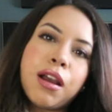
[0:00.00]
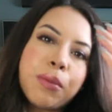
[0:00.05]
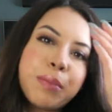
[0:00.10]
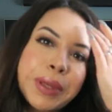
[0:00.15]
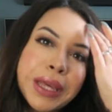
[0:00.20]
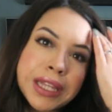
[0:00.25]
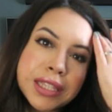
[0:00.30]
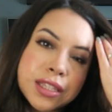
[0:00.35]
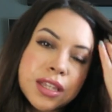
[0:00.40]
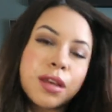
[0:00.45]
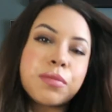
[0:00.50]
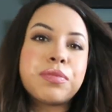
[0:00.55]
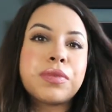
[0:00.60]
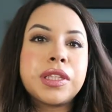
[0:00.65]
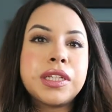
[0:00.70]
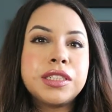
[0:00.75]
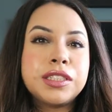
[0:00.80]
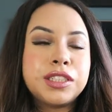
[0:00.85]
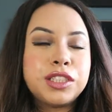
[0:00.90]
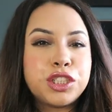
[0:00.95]
Now I picked up
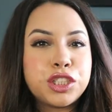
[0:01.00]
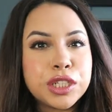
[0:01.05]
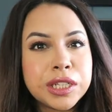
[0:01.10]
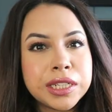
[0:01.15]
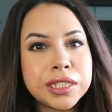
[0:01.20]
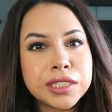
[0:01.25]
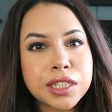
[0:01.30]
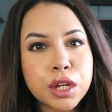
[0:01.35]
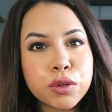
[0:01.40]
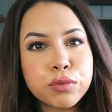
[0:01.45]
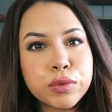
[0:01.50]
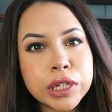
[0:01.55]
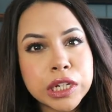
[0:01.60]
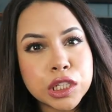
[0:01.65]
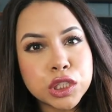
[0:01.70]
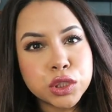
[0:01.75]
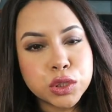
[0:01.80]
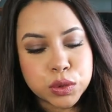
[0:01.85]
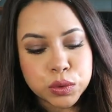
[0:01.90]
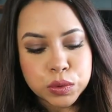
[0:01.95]
these jeans. I
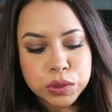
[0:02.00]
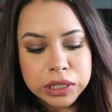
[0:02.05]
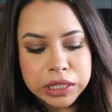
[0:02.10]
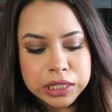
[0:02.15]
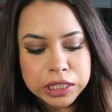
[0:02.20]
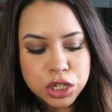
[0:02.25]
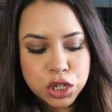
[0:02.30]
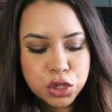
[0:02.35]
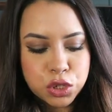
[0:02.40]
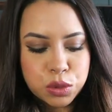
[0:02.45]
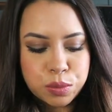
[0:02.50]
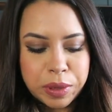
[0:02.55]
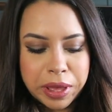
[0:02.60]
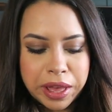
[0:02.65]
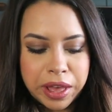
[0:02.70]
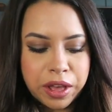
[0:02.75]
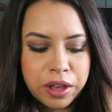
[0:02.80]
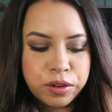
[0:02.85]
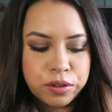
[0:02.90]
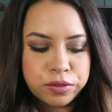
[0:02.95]
really do need a new
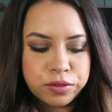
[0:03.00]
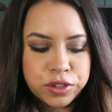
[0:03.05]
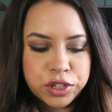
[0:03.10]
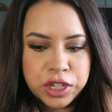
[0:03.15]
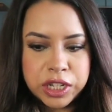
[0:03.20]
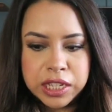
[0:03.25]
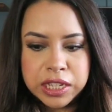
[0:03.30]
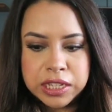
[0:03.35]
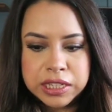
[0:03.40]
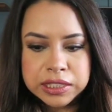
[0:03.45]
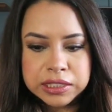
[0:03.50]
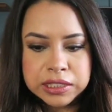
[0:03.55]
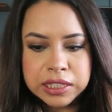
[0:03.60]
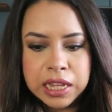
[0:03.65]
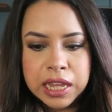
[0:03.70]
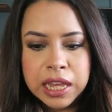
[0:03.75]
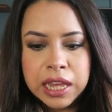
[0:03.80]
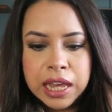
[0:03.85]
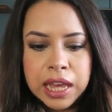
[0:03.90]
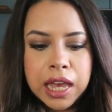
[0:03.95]
pair of jeans,
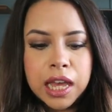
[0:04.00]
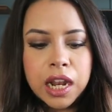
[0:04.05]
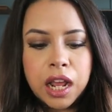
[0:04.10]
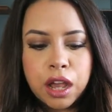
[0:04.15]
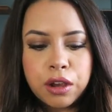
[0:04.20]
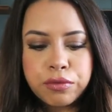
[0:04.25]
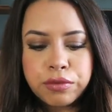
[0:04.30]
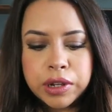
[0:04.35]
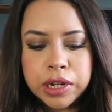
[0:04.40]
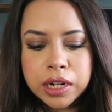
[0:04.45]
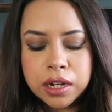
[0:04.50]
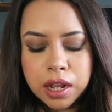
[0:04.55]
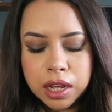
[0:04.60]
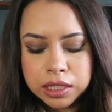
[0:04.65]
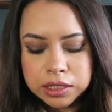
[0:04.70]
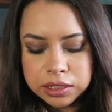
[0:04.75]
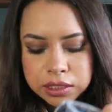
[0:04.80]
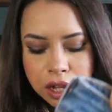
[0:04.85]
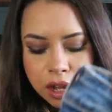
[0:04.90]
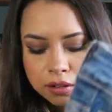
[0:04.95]
and I really
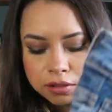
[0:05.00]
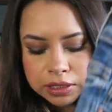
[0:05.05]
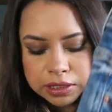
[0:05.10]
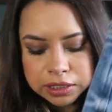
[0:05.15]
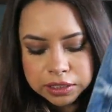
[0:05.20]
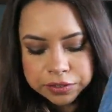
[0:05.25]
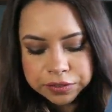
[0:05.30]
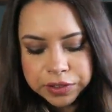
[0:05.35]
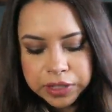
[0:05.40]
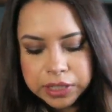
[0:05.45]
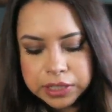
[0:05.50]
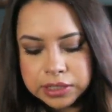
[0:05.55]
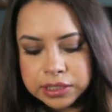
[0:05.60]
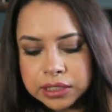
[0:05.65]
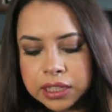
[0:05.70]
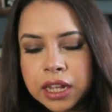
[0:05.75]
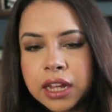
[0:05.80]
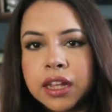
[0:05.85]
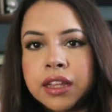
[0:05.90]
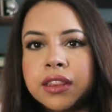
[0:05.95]
like Zara's fits.